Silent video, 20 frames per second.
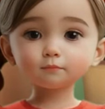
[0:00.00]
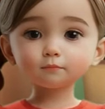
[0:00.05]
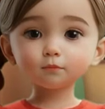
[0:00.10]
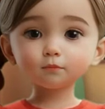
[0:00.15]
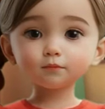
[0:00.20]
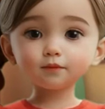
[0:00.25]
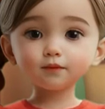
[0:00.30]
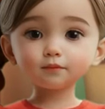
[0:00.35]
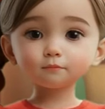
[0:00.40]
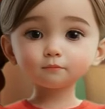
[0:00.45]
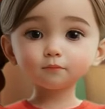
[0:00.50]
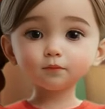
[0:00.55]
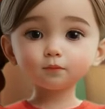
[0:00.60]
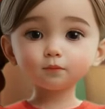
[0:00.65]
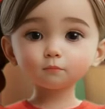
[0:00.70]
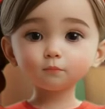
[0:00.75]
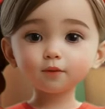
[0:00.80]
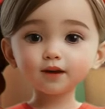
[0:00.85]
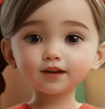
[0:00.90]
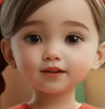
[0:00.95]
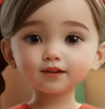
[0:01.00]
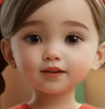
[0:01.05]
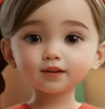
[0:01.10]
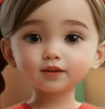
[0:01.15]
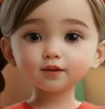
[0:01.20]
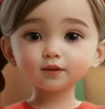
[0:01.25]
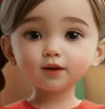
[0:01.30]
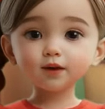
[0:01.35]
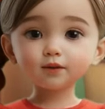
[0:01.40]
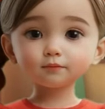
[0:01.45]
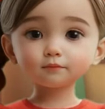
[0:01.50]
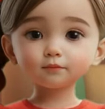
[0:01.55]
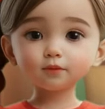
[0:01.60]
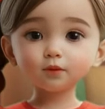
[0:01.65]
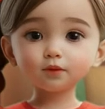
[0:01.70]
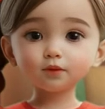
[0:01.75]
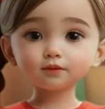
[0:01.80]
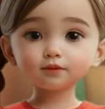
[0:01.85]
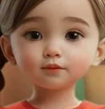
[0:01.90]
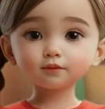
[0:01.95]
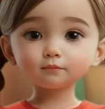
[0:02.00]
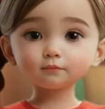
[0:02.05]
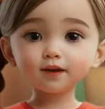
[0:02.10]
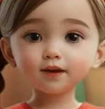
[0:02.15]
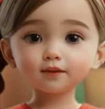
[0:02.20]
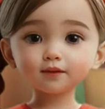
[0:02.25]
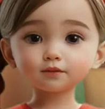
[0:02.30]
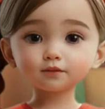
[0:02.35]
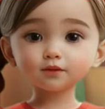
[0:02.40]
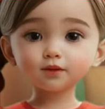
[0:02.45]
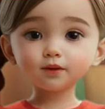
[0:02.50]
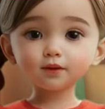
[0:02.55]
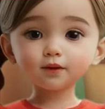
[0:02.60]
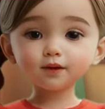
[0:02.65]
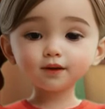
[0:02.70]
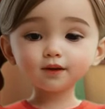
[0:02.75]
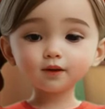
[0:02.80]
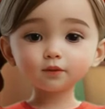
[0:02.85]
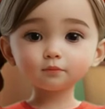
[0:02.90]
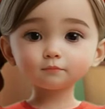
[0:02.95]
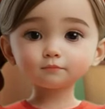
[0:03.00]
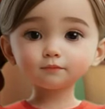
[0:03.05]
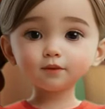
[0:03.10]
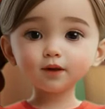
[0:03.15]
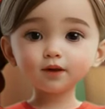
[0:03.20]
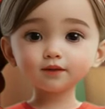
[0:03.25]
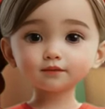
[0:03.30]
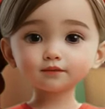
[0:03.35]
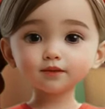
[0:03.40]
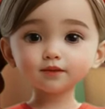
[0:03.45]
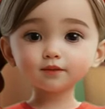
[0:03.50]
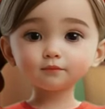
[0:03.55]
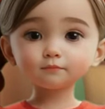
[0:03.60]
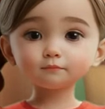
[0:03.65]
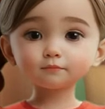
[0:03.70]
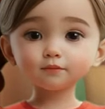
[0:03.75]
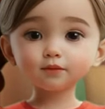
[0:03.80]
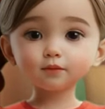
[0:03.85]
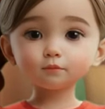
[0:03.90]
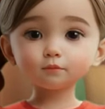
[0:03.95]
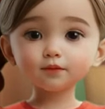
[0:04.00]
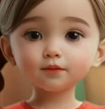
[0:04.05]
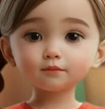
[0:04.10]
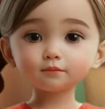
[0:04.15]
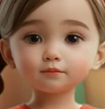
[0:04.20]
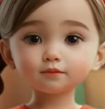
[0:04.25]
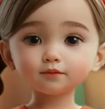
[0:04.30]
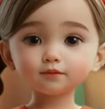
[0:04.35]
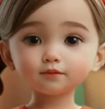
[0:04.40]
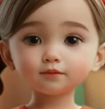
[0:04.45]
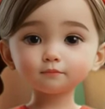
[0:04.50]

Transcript: Remember, writing an essay is about sharing your thoughts and feelings.